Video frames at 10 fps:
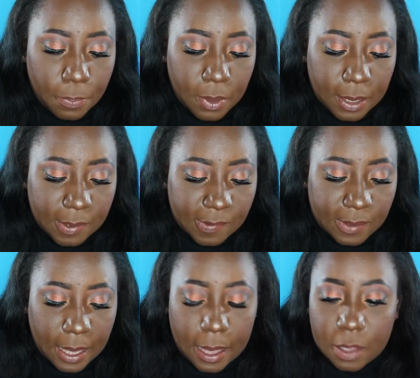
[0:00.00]
products
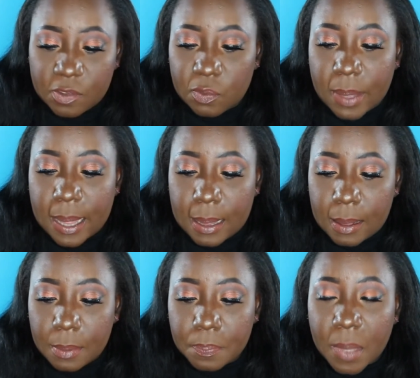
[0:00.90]
here as
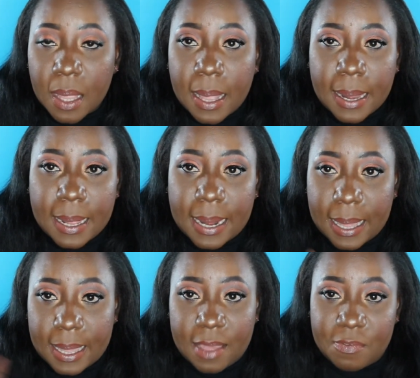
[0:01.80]
well that I
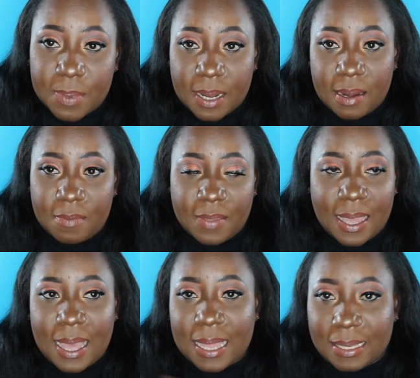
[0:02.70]
have been loving,
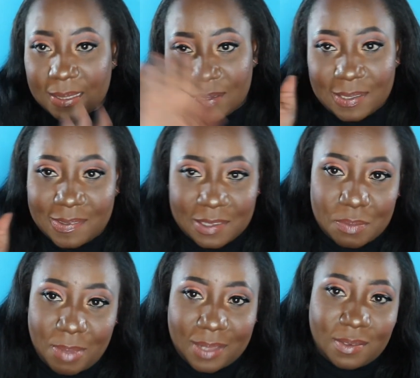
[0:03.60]
and it is
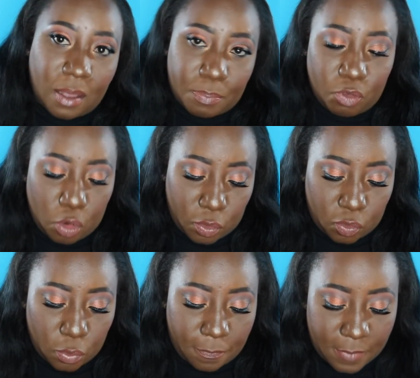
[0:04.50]
in my top
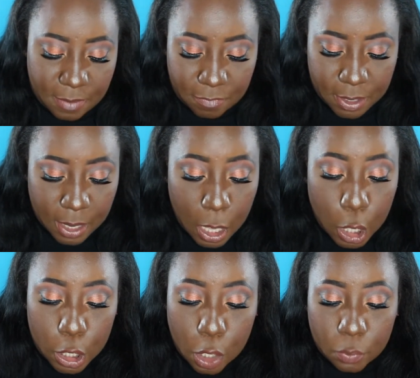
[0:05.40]
drugstore favorite.
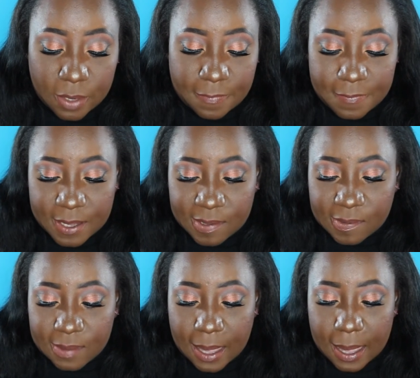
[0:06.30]
Now the
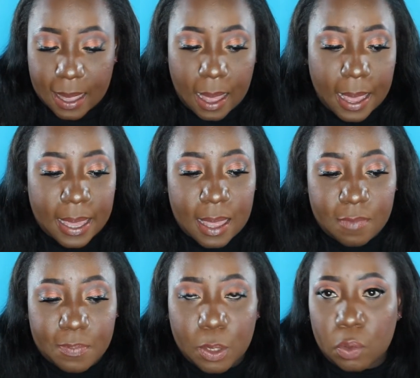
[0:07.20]
first thing, I
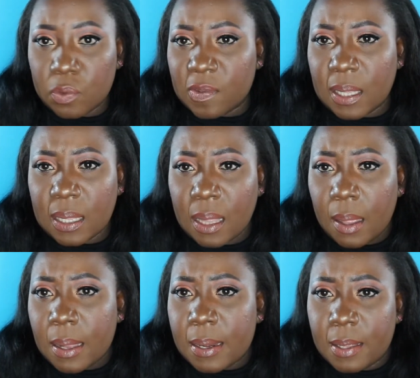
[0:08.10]
have been using
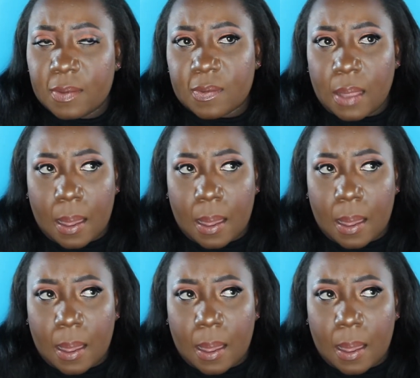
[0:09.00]
this